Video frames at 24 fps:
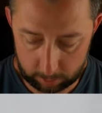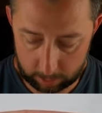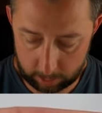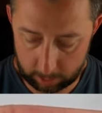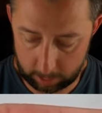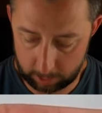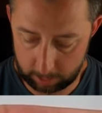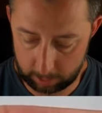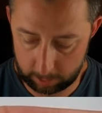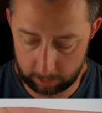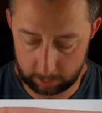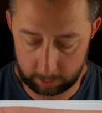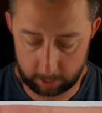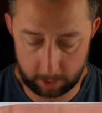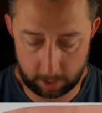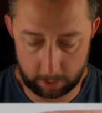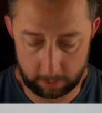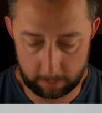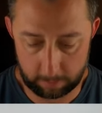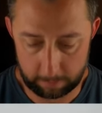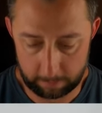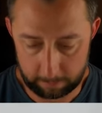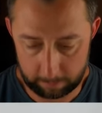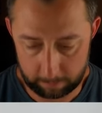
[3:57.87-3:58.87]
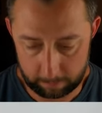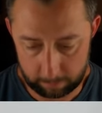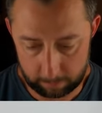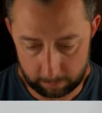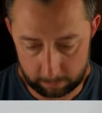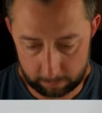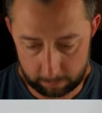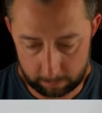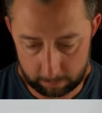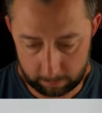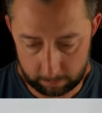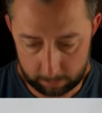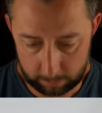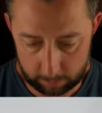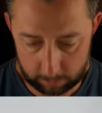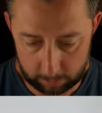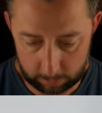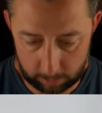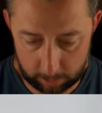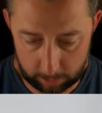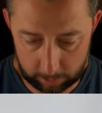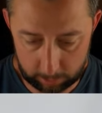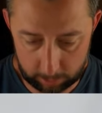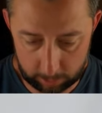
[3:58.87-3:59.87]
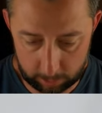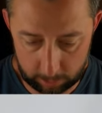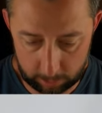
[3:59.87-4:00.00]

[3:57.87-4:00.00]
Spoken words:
And it hit the 10. So that's